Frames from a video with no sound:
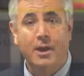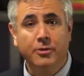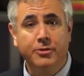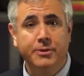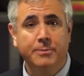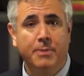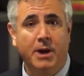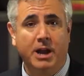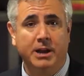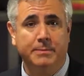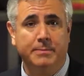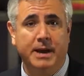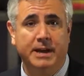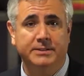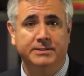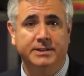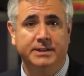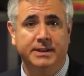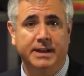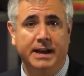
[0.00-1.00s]
healthy body
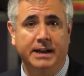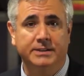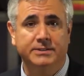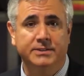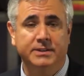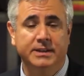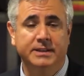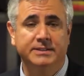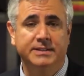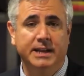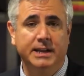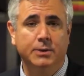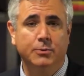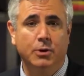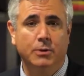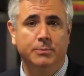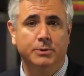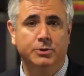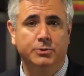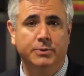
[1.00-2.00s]
mass index is
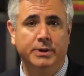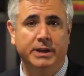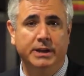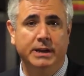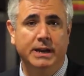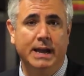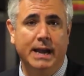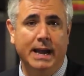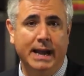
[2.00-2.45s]
anywhere between